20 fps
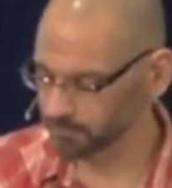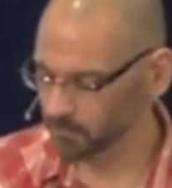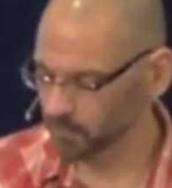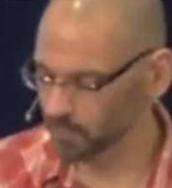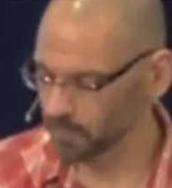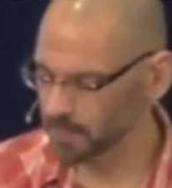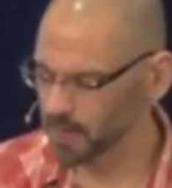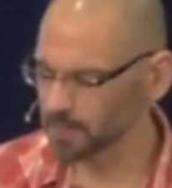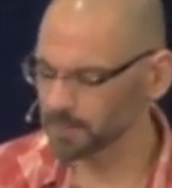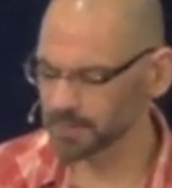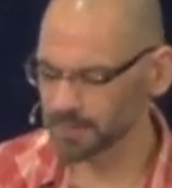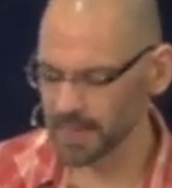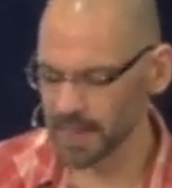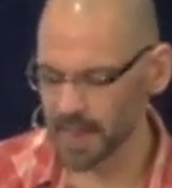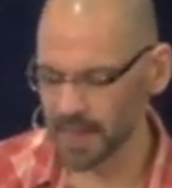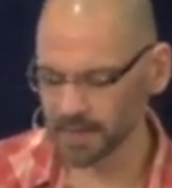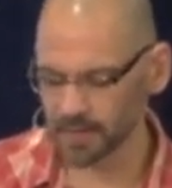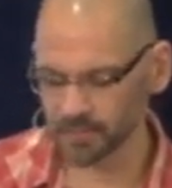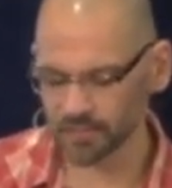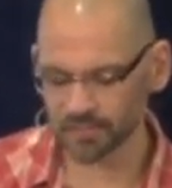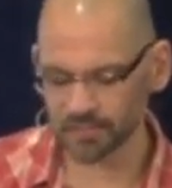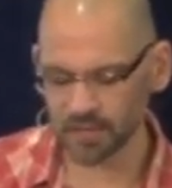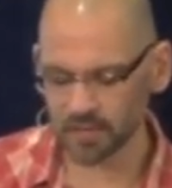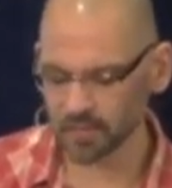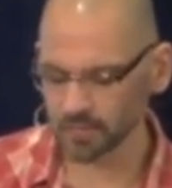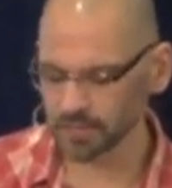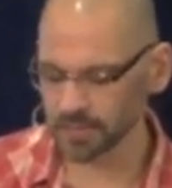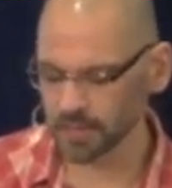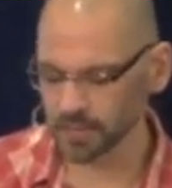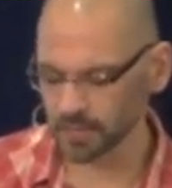Remember that, a
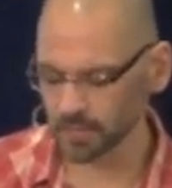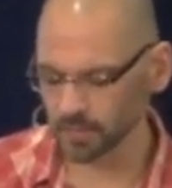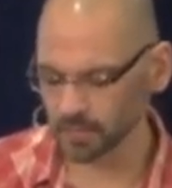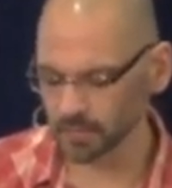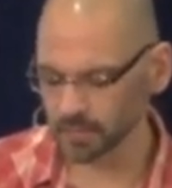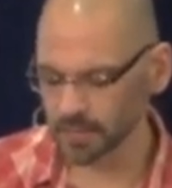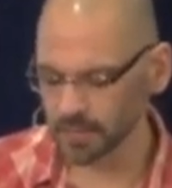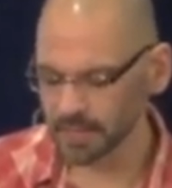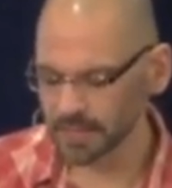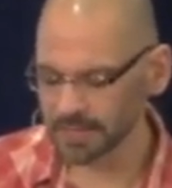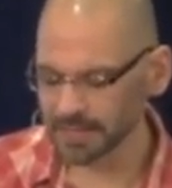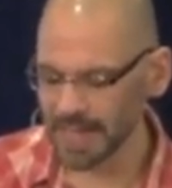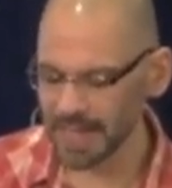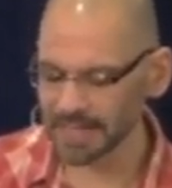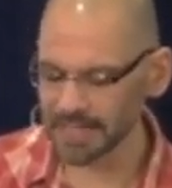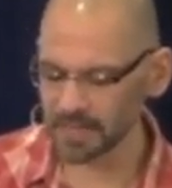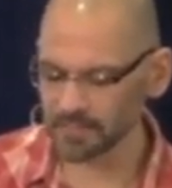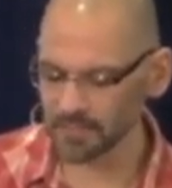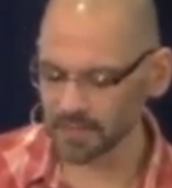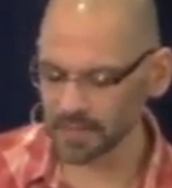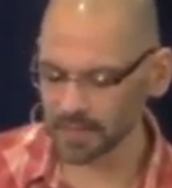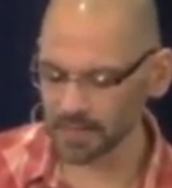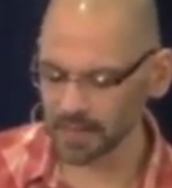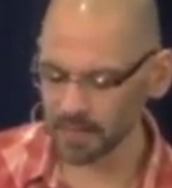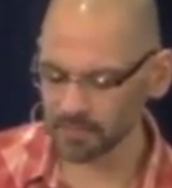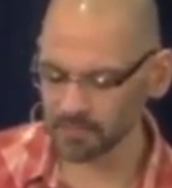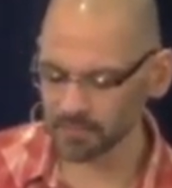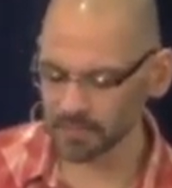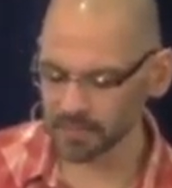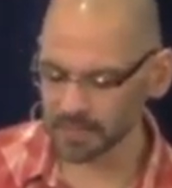single nickel. Not even
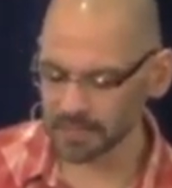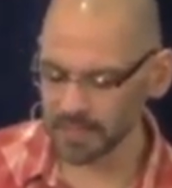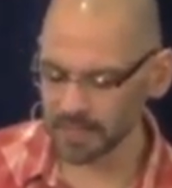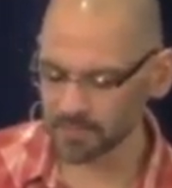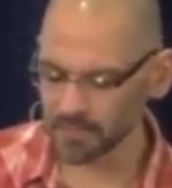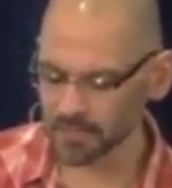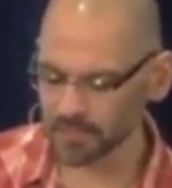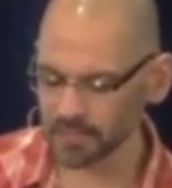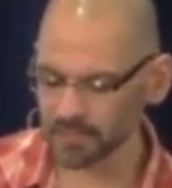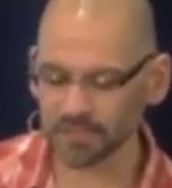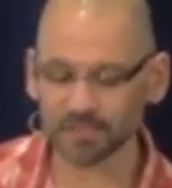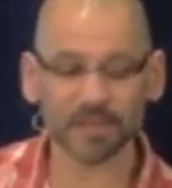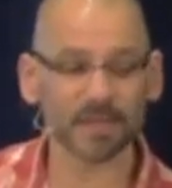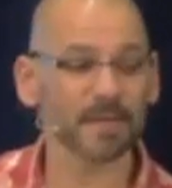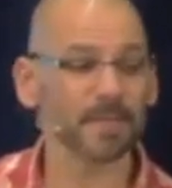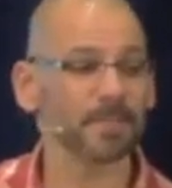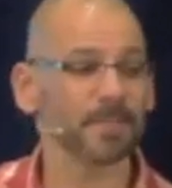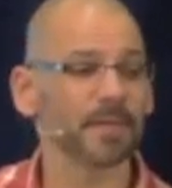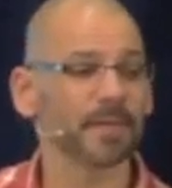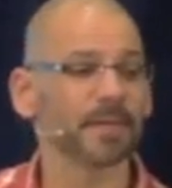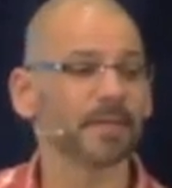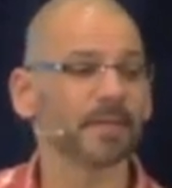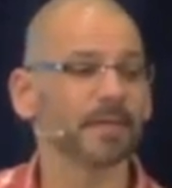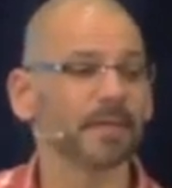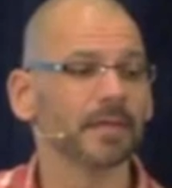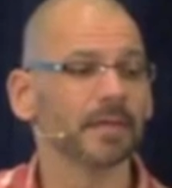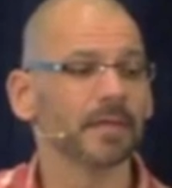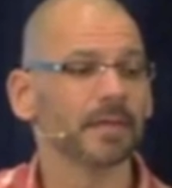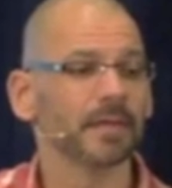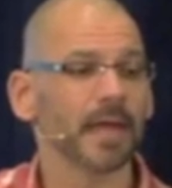enough to leave as a tip
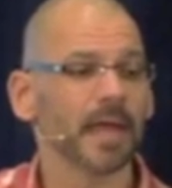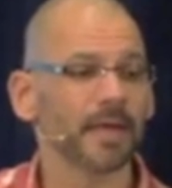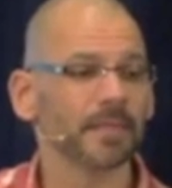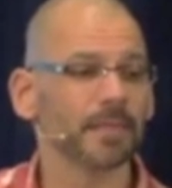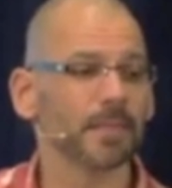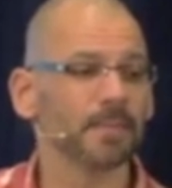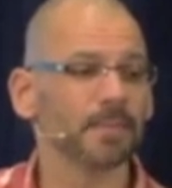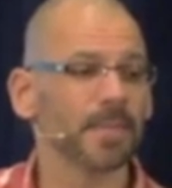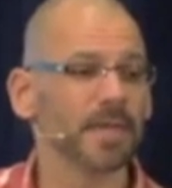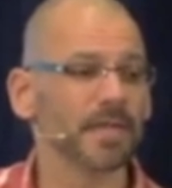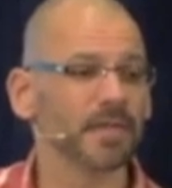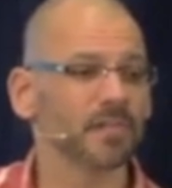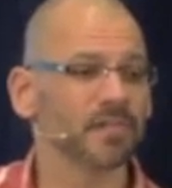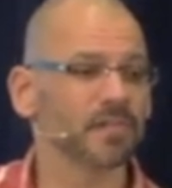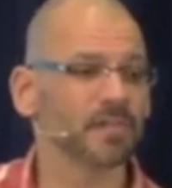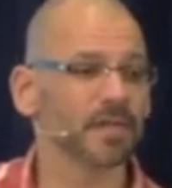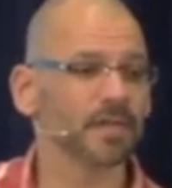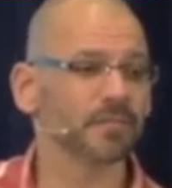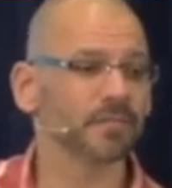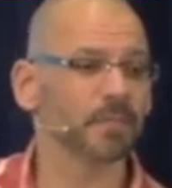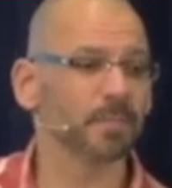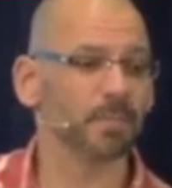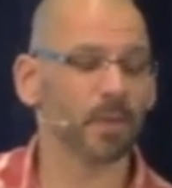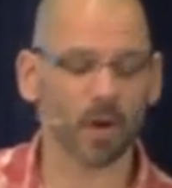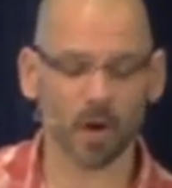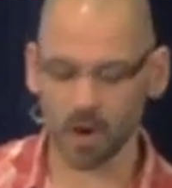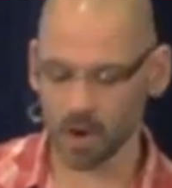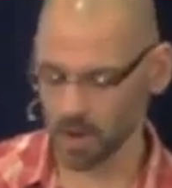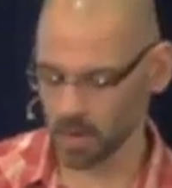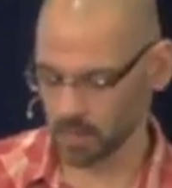at the makeshift
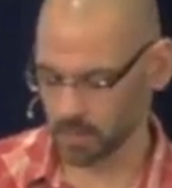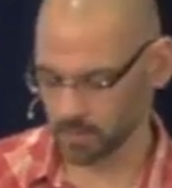bar.